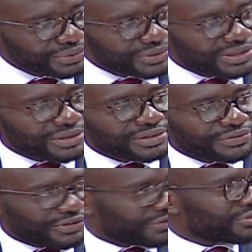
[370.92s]
without a
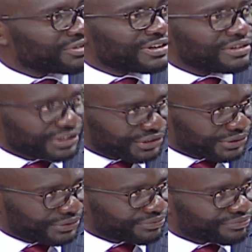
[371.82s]
fear of
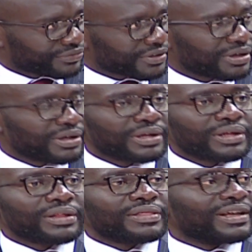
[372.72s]
contradiction
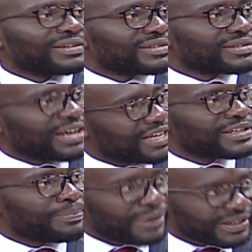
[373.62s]
that as
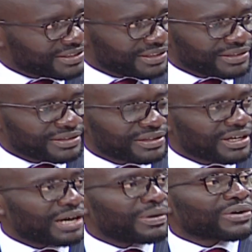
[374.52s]
a party,
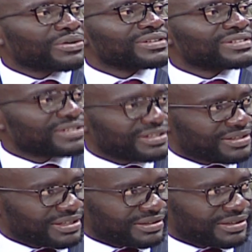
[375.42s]
our
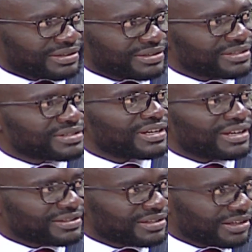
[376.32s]
consistency since the
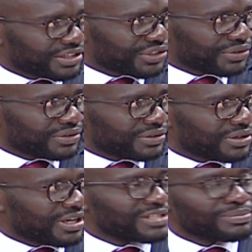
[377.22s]
last election
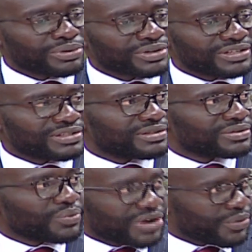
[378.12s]
has brought us
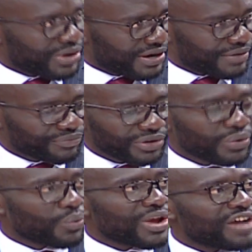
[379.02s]
where we are.
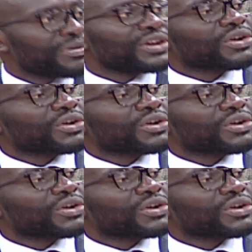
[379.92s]
We have been